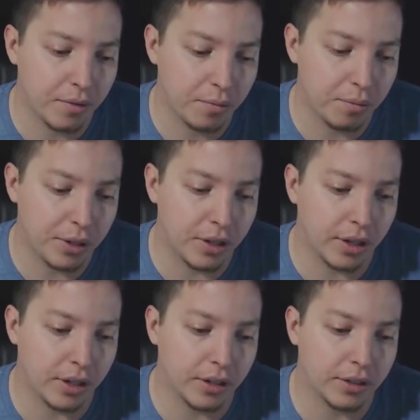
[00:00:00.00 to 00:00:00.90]

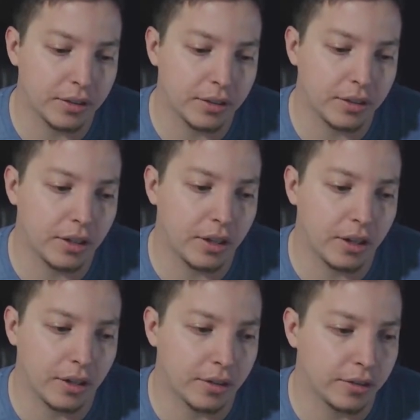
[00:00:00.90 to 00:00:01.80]
because
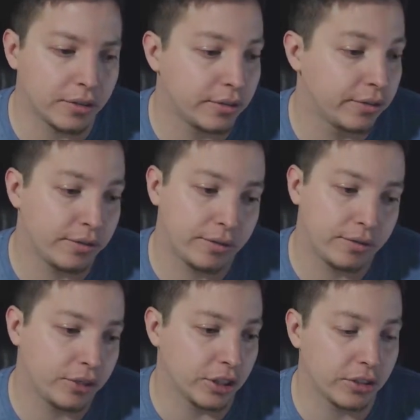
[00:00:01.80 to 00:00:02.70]
of
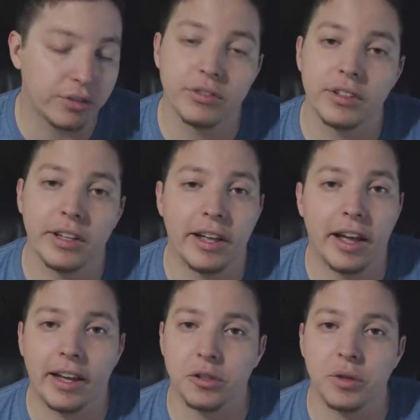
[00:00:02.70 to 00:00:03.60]
just,
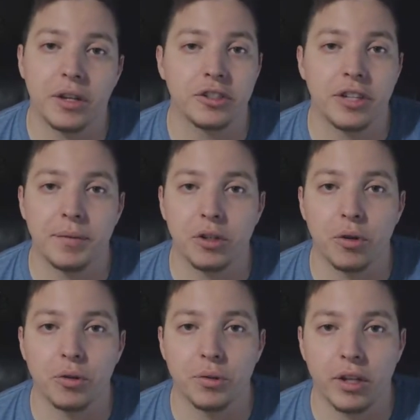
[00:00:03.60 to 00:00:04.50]
I guess I just happen to go
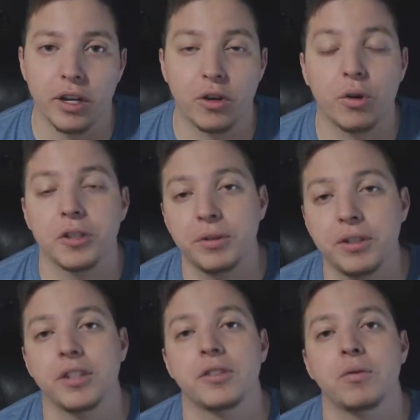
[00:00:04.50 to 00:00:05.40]
through luck, or it's
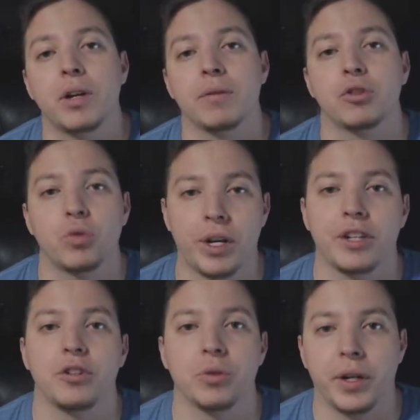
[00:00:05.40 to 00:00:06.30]
because of what I'm trying to
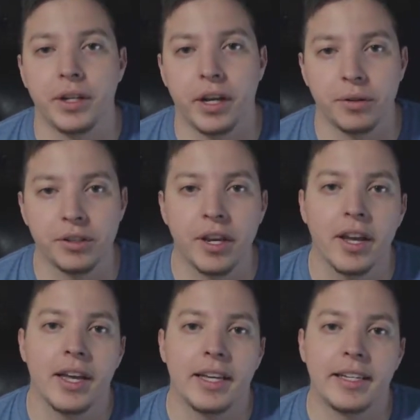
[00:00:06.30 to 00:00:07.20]
do right now is
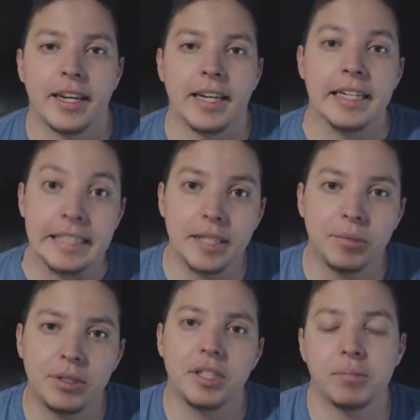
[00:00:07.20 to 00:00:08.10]
gain a
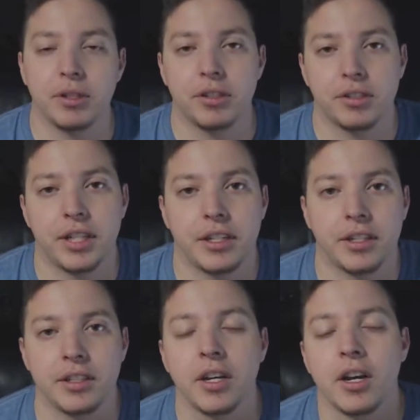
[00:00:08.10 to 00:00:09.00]
deep, deep
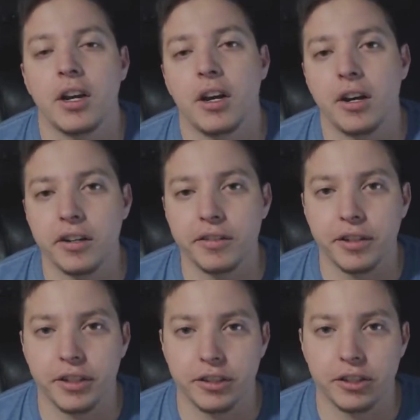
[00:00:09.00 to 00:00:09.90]
understanding of
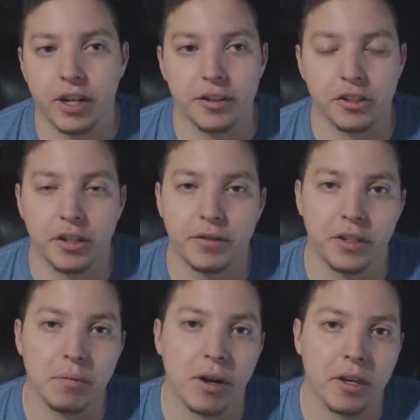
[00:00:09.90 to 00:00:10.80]
uh, JavaScript for
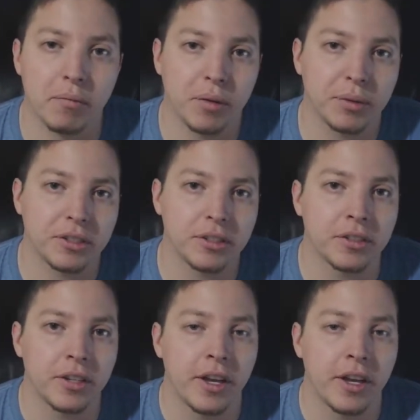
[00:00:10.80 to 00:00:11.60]
debugging purposes.